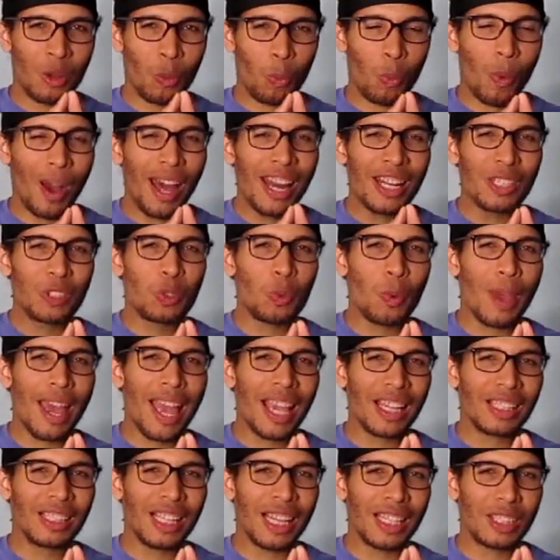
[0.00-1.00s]
why did you
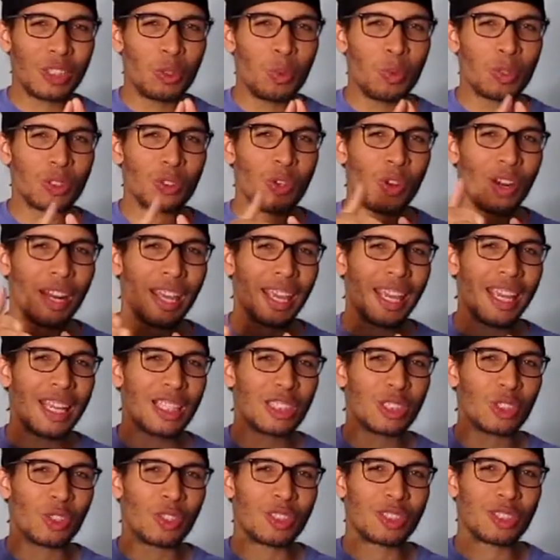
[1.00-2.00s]
act like you was going to
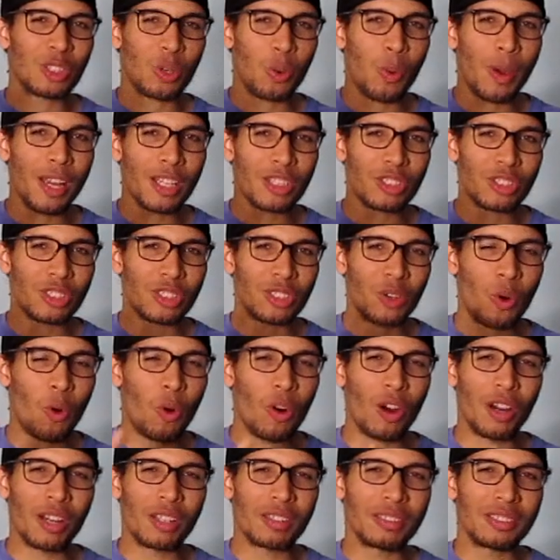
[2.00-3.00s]
answer his question
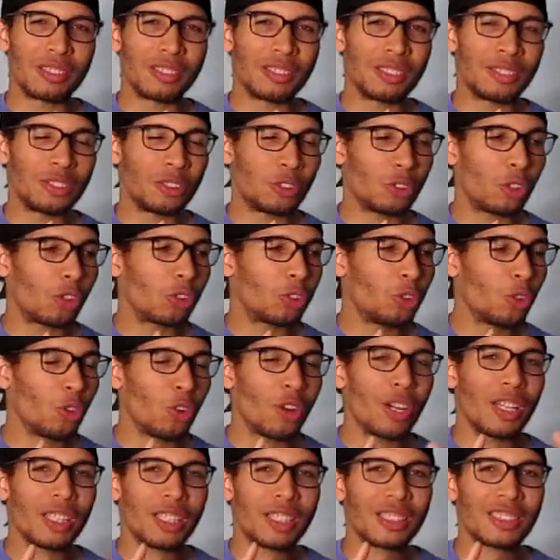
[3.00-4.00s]
or you're
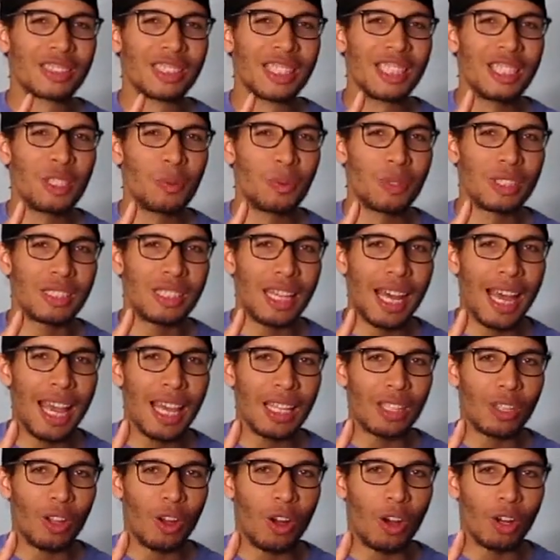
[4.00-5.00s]
going to continue in
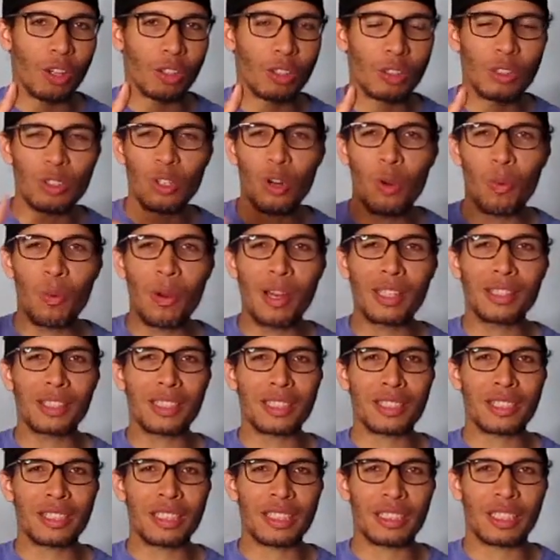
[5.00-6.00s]
dialogue? You don't want
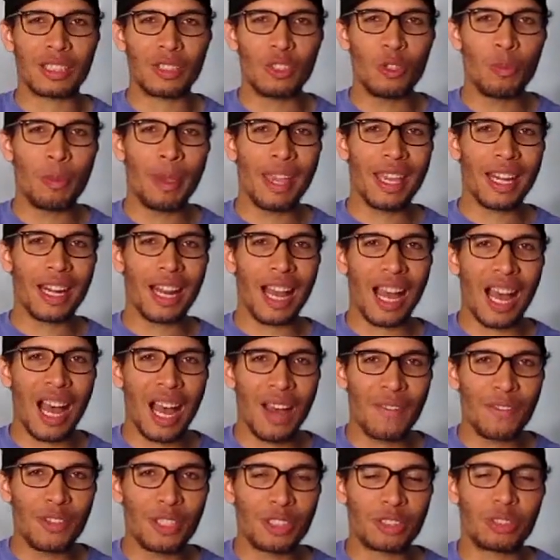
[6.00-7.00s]
this nigga. You made it
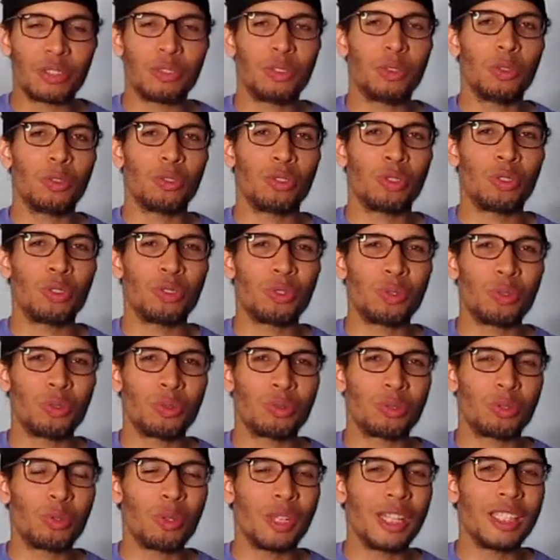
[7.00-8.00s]
obvious. You
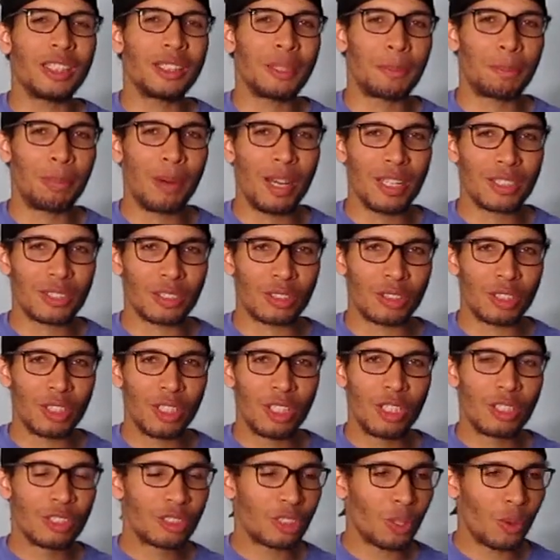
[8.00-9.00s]
hit the buzzer.
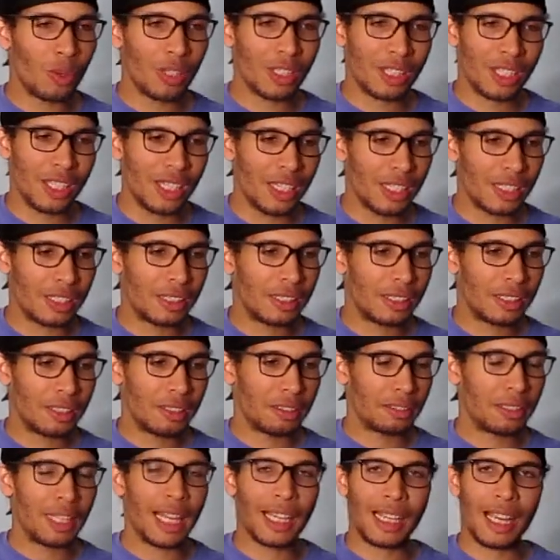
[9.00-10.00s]
So again,
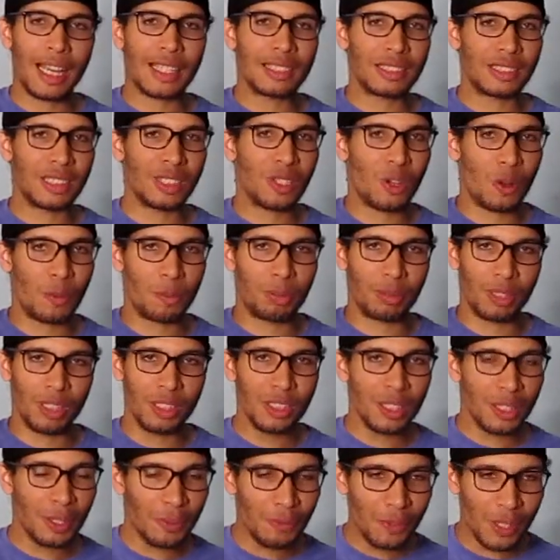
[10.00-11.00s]
like I said on
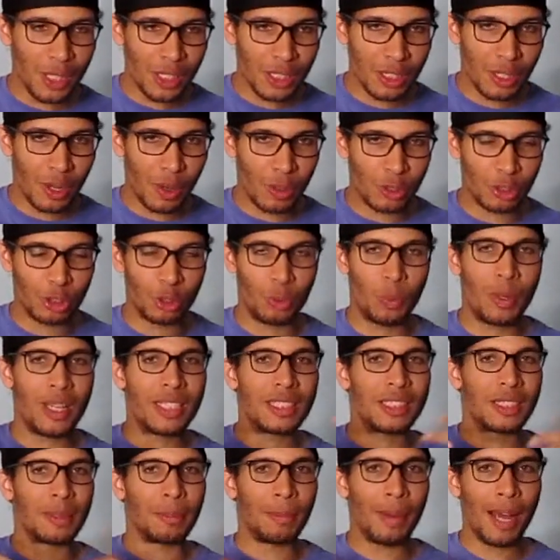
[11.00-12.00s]
plenty of other videos, you
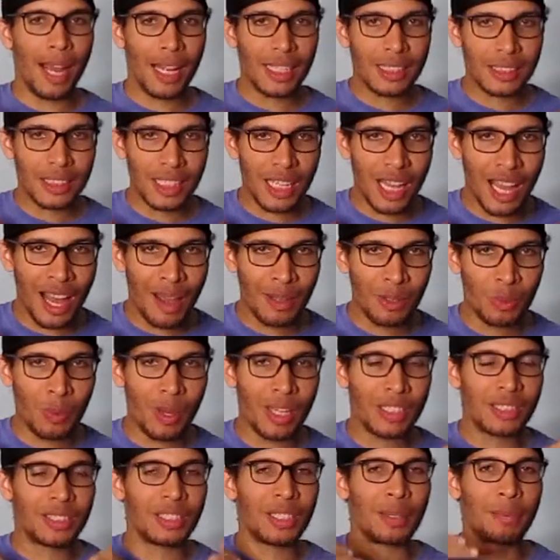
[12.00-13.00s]
wasting my time, you
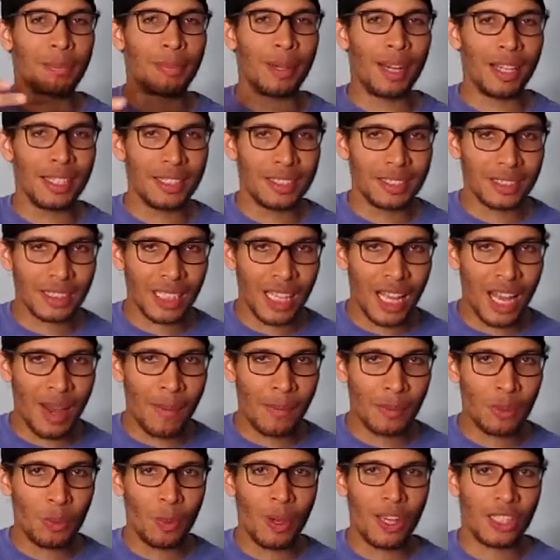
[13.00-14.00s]
wasting the button's
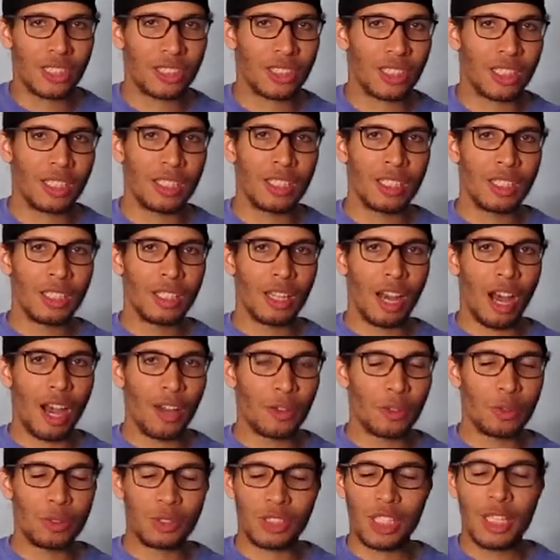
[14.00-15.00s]
time, you wasting,
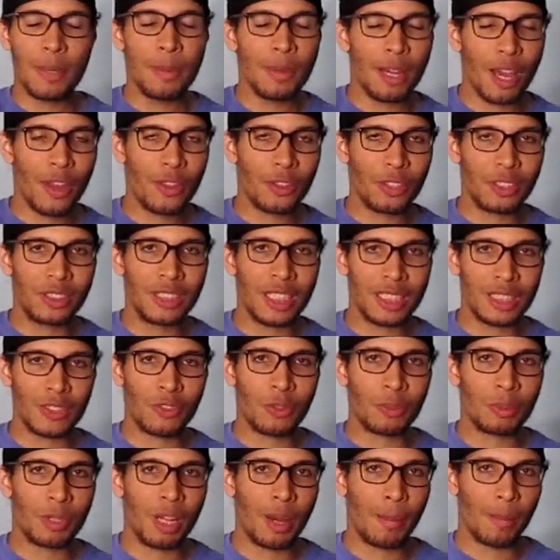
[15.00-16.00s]
you keeping other contestants
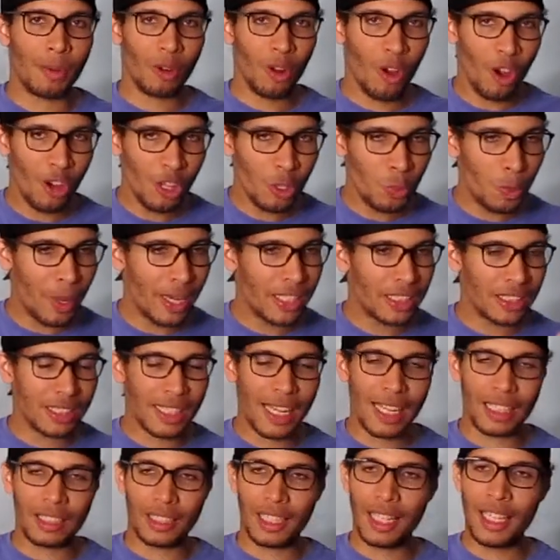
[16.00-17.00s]
from coming on, you wasting
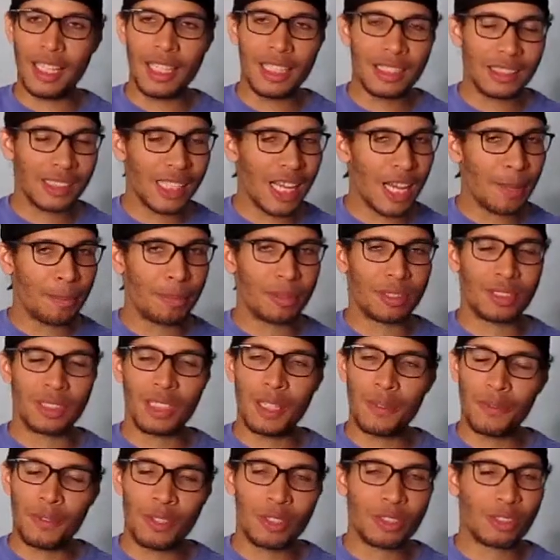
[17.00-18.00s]
Atlantic time,
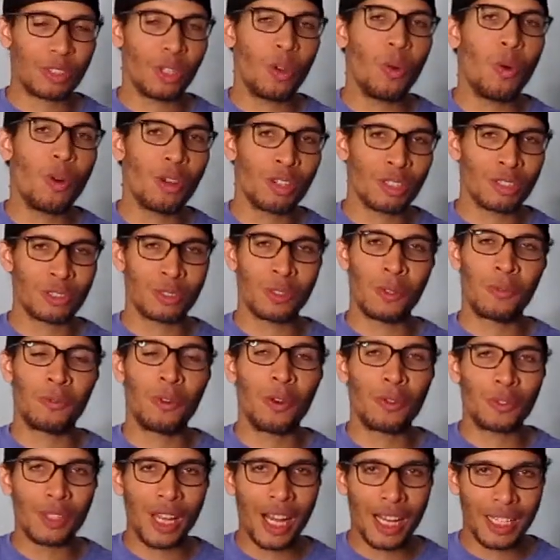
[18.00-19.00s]
Pacific, so on and so
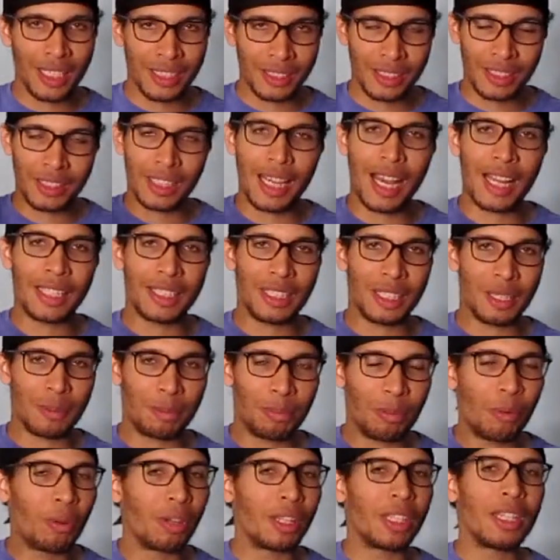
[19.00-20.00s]
forth. Y'all get the goddamn
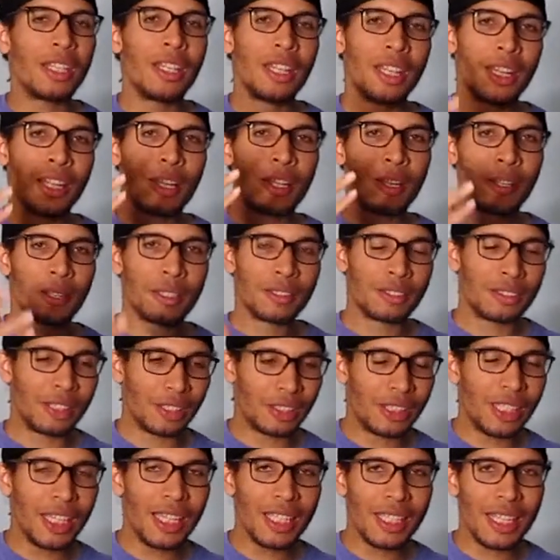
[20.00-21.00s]
point. The
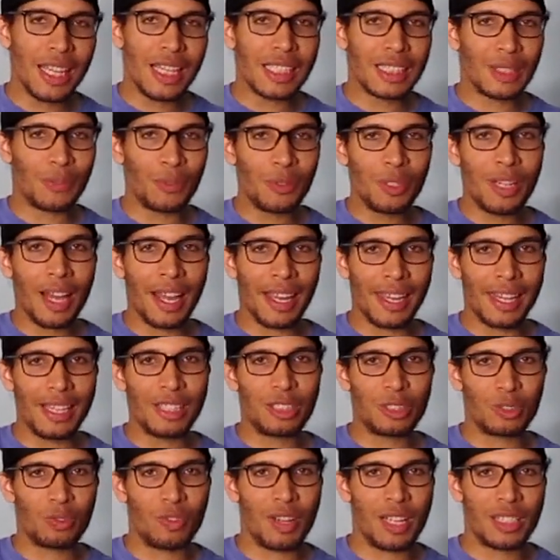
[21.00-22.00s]
thing is, if you're not
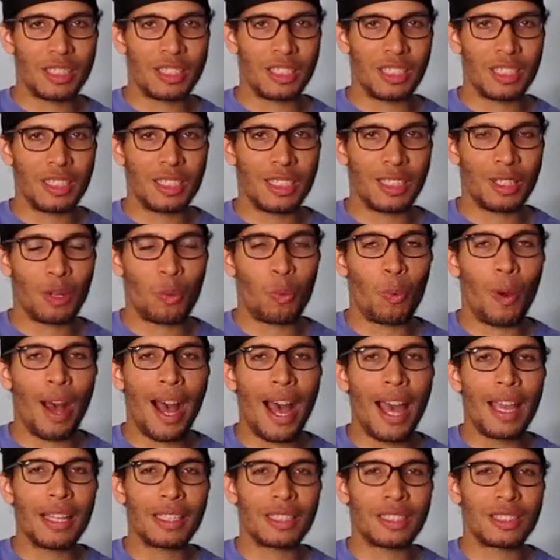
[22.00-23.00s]
interested in nigga,
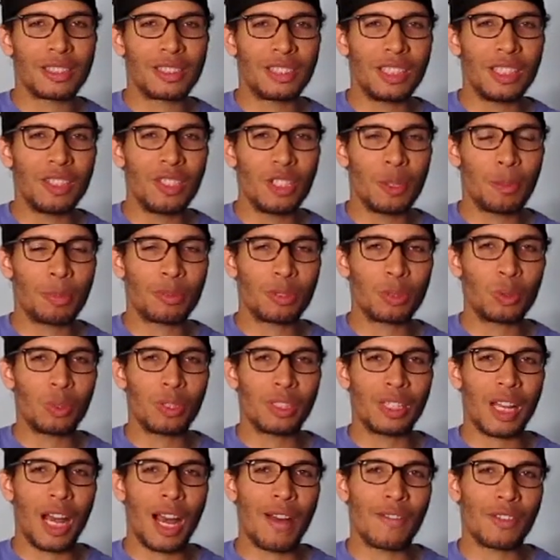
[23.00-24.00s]
why continue to pursue the
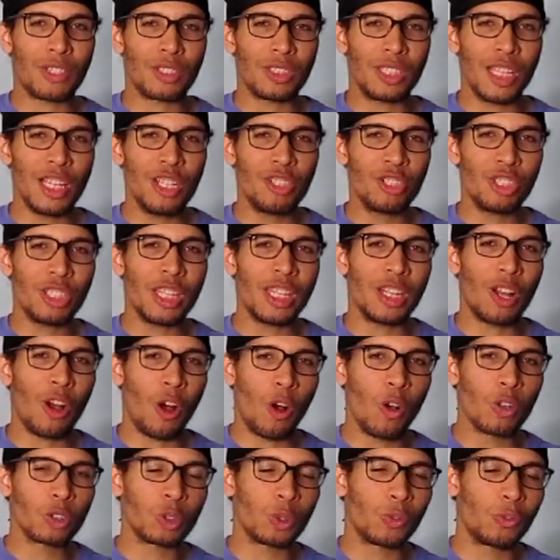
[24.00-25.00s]
conversation? And
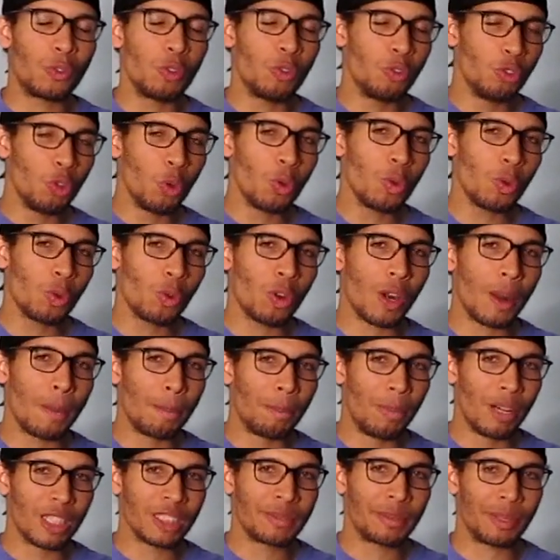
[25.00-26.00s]
also, if you knew you were going to
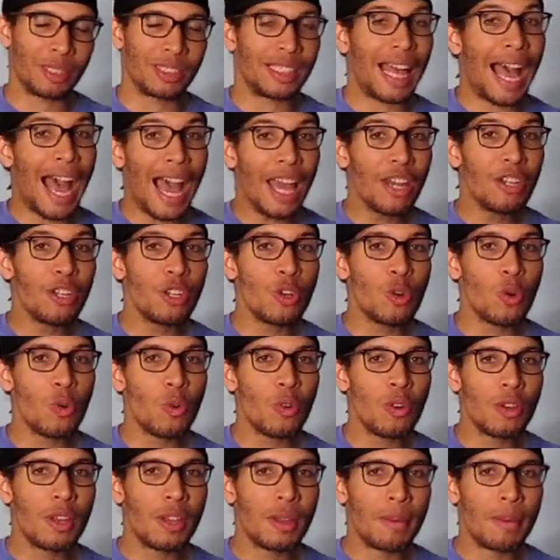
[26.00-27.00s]
buzz, because I knew